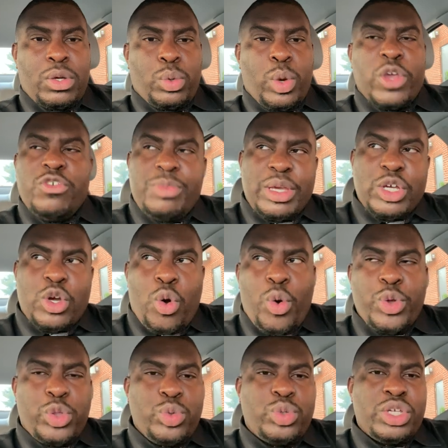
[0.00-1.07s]
Where you've been
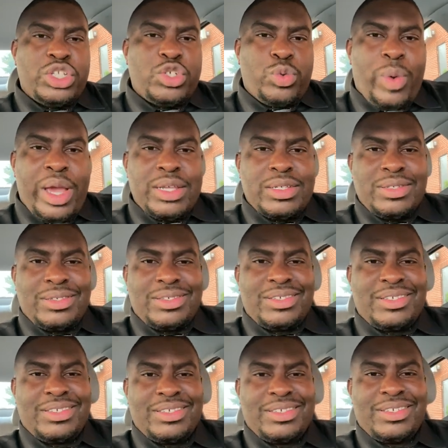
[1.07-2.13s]
going through situations?
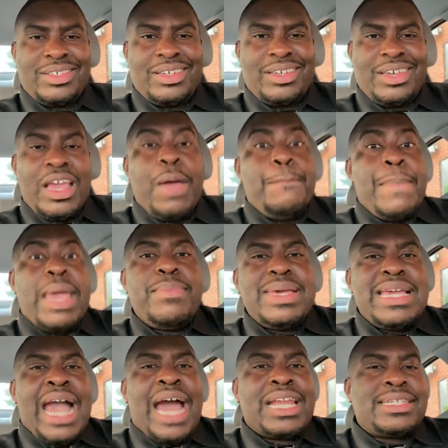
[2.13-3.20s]
Maybe
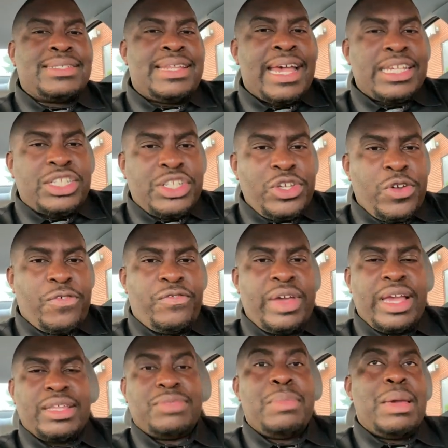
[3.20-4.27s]
God is testing your faith.